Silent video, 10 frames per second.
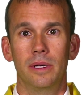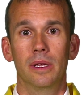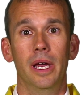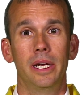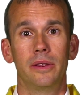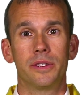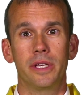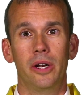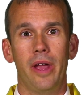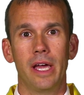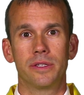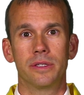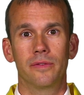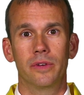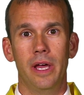Aligning the center
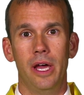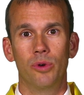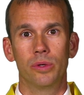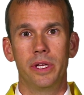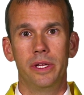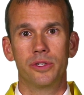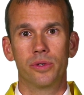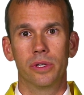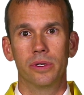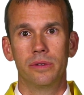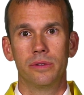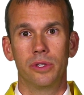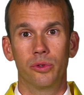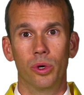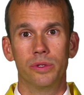axis of a non-rotating drill
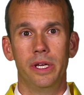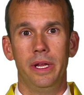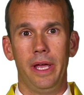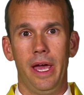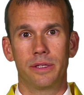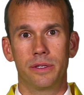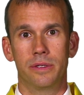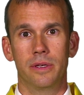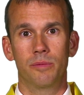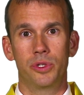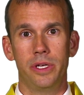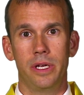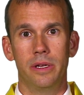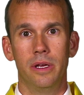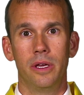to the rotating axis of the
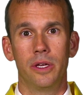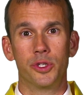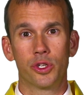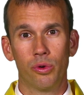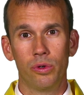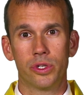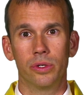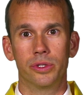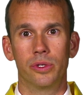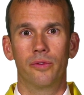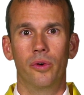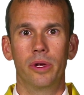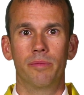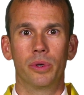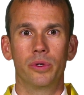machine is crucial to
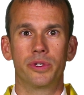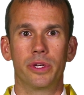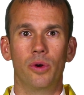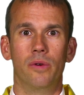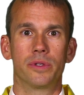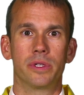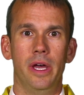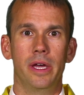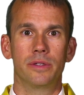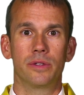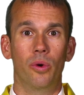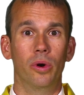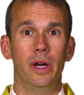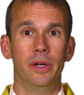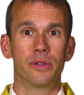avoid producing oversized
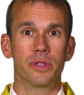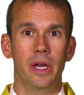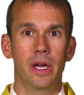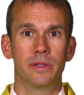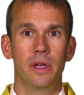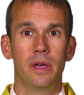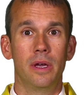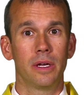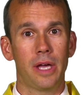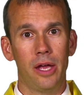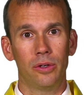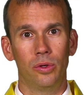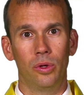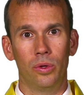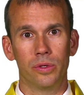or undersized
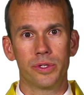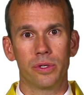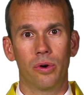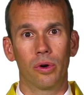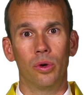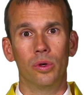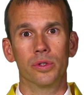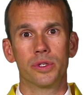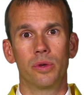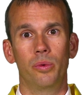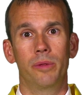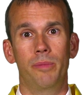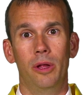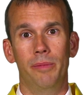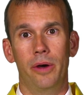conical holes or holes with
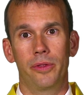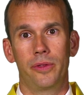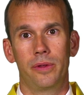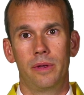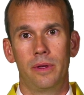bell mouth.